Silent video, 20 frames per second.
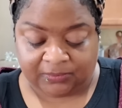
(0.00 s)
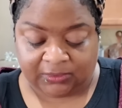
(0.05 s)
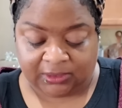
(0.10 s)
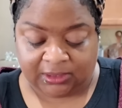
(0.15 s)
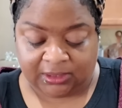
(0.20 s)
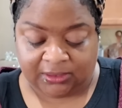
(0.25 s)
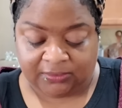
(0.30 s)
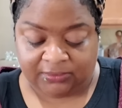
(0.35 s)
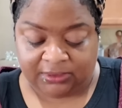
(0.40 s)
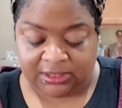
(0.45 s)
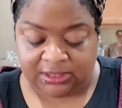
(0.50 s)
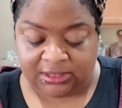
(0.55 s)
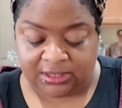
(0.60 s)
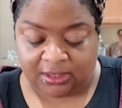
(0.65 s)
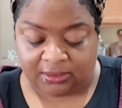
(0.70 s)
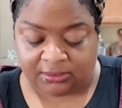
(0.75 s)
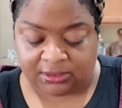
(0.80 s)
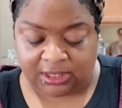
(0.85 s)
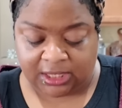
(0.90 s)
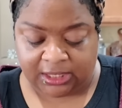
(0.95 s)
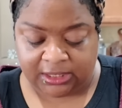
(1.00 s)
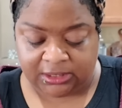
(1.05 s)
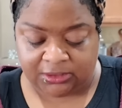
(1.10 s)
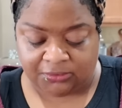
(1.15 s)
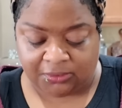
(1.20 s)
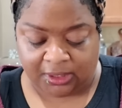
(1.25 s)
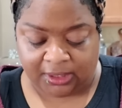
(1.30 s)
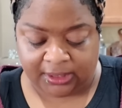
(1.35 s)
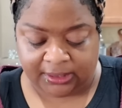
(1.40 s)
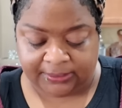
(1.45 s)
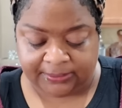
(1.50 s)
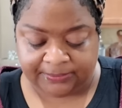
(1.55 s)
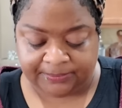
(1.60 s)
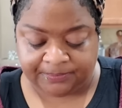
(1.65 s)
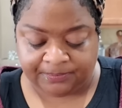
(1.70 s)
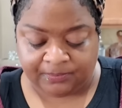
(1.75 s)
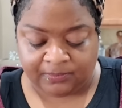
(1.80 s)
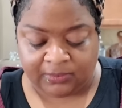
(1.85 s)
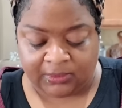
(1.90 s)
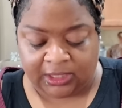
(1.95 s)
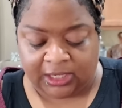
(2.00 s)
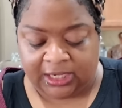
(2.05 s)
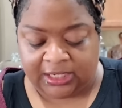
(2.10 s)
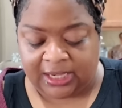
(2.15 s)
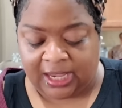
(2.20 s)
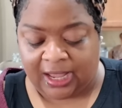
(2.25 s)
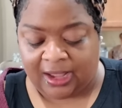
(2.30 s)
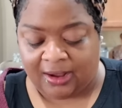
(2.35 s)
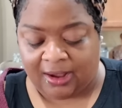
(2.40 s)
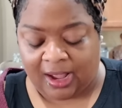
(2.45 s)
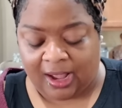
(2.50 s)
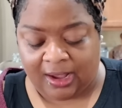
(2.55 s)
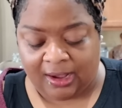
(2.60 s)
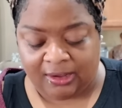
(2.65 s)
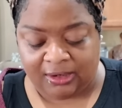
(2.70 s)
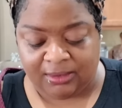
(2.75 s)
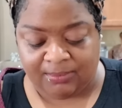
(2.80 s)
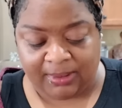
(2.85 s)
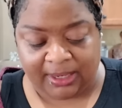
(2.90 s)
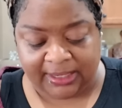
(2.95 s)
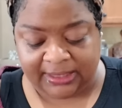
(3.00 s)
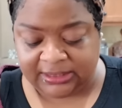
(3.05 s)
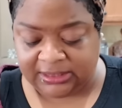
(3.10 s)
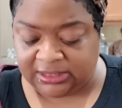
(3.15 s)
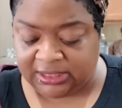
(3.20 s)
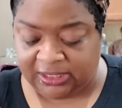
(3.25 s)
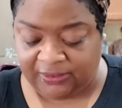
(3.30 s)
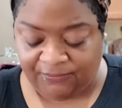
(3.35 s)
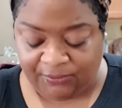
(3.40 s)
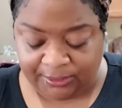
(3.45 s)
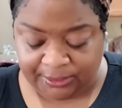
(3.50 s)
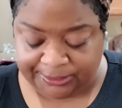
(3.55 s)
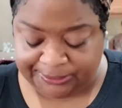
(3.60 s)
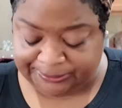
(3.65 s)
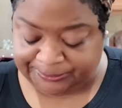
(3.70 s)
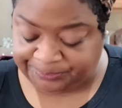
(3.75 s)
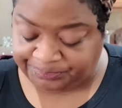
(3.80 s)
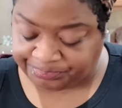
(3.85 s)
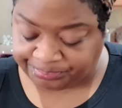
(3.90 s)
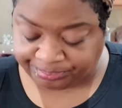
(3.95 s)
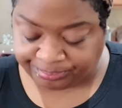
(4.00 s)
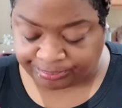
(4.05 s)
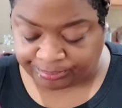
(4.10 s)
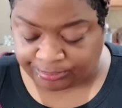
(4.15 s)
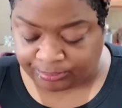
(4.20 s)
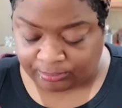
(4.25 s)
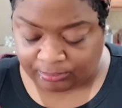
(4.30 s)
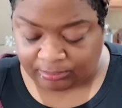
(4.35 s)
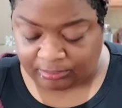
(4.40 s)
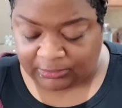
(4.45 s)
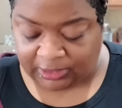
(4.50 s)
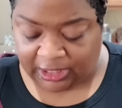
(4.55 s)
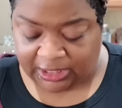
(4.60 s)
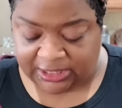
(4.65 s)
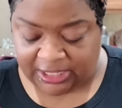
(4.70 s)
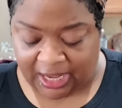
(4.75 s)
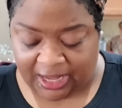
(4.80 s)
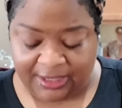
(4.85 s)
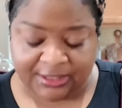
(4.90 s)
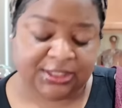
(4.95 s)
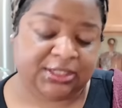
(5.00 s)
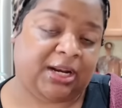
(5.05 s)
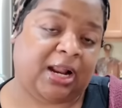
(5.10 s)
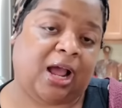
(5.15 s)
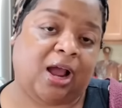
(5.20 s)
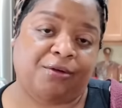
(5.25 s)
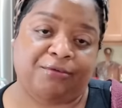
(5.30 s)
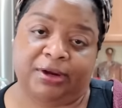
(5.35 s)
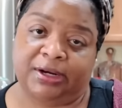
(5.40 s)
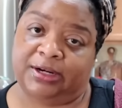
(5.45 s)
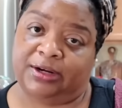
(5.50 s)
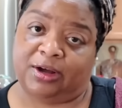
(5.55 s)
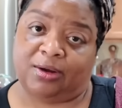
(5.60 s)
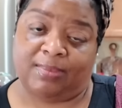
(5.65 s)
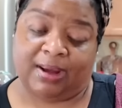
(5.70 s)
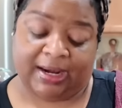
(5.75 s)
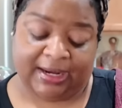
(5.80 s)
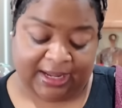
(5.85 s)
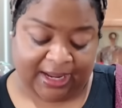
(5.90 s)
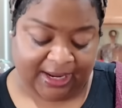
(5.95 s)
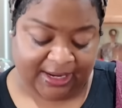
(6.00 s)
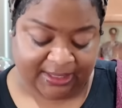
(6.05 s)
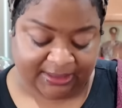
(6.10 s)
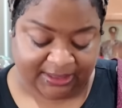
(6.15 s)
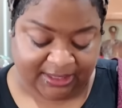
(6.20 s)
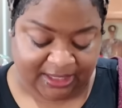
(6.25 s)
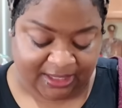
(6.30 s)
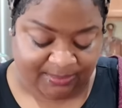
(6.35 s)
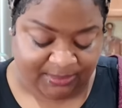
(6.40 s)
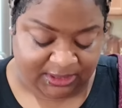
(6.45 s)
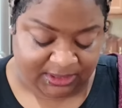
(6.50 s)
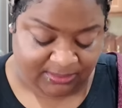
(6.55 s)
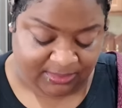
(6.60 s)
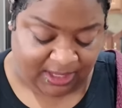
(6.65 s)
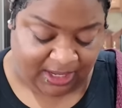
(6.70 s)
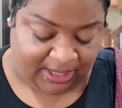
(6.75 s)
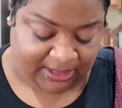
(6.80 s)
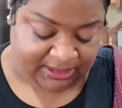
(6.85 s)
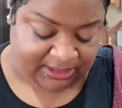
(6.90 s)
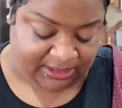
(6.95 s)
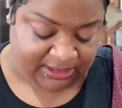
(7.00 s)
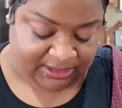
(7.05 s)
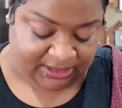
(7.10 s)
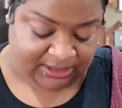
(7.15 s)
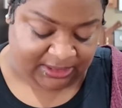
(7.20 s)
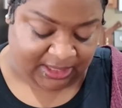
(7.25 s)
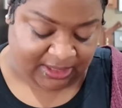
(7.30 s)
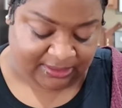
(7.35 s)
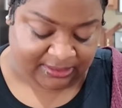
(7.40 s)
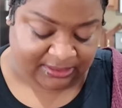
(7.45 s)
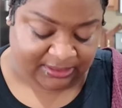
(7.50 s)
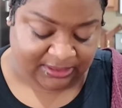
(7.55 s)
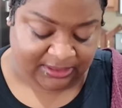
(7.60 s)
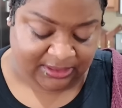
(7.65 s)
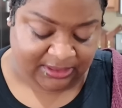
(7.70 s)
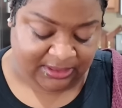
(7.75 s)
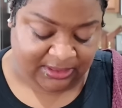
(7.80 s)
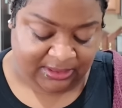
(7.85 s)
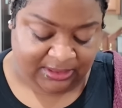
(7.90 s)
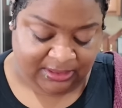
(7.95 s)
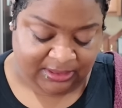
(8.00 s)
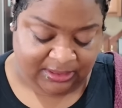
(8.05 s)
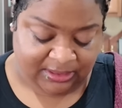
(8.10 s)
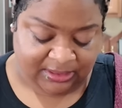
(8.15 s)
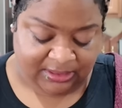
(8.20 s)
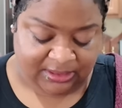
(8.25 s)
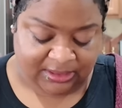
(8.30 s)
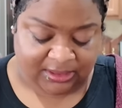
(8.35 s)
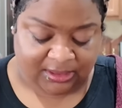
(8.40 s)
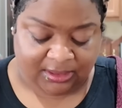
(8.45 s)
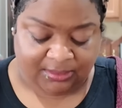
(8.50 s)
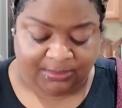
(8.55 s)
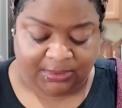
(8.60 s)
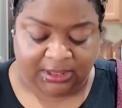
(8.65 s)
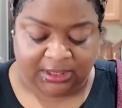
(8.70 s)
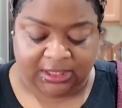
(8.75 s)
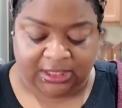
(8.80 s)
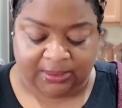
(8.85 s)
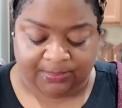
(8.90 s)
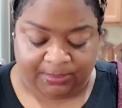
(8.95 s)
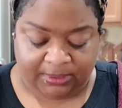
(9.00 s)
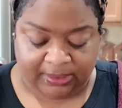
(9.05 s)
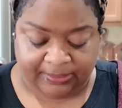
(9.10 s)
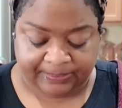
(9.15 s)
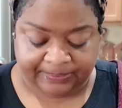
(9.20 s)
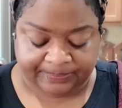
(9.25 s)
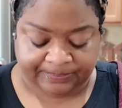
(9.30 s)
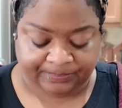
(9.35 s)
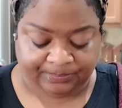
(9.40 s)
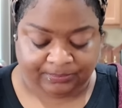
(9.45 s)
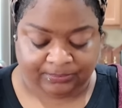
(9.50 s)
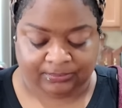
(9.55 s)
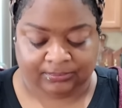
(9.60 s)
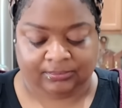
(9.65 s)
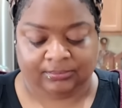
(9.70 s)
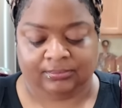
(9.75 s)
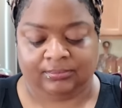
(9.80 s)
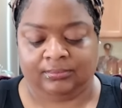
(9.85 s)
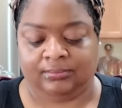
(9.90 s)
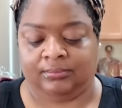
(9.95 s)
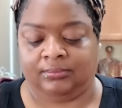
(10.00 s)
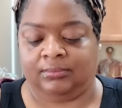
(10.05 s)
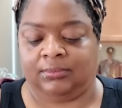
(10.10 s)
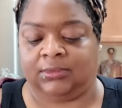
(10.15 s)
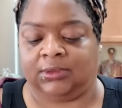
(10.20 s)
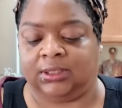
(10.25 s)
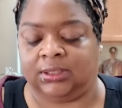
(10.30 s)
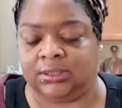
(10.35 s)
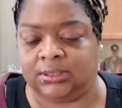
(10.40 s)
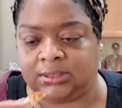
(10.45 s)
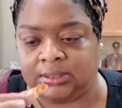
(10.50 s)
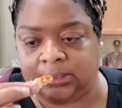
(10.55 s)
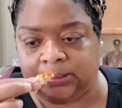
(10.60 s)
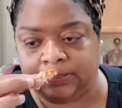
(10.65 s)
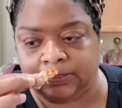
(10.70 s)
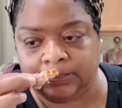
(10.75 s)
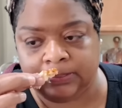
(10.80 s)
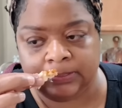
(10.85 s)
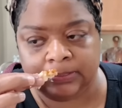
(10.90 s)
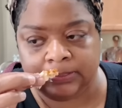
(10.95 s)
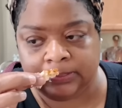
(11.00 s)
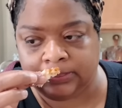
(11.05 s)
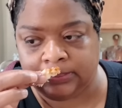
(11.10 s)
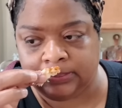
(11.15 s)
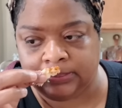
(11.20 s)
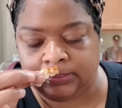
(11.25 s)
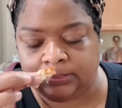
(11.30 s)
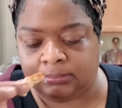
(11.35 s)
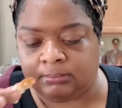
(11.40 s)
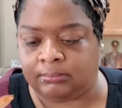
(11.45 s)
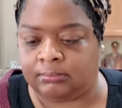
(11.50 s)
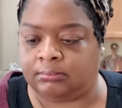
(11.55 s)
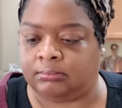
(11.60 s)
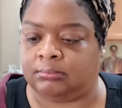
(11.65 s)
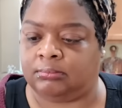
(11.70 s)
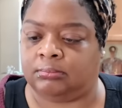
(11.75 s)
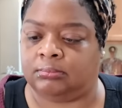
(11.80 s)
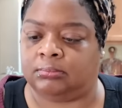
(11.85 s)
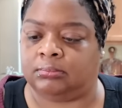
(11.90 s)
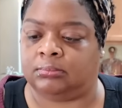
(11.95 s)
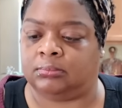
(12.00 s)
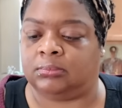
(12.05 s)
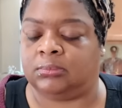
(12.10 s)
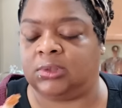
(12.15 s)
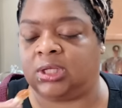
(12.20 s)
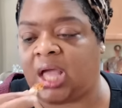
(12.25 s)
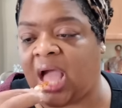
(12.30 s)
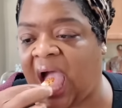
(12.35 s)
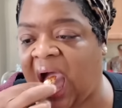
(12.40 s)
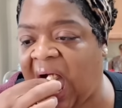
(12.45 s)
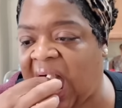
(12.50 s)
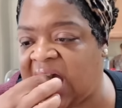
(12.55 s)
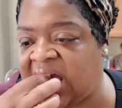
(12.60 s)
if this don't taste right. And y'all, all of my seafood, y'all should already know by now. I have to have me some cocktail sauce. So let me dip it. Let's see. Okay.